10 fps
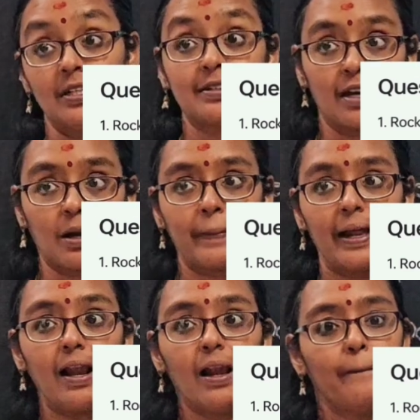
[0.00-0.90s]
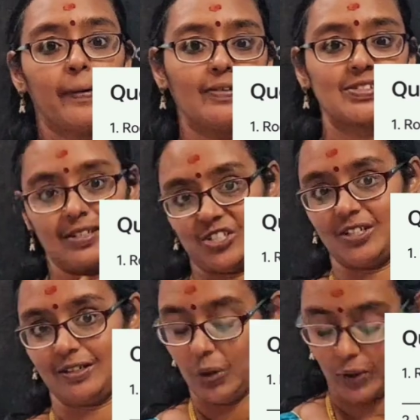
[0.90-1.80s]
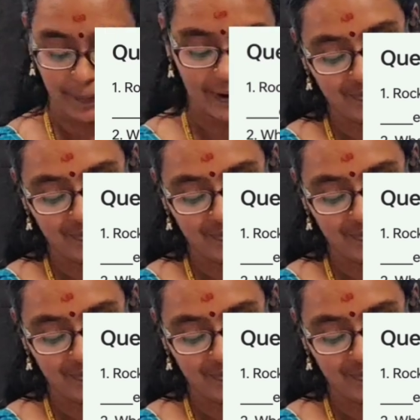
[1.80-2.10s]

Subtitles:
In thermal power station. Okay.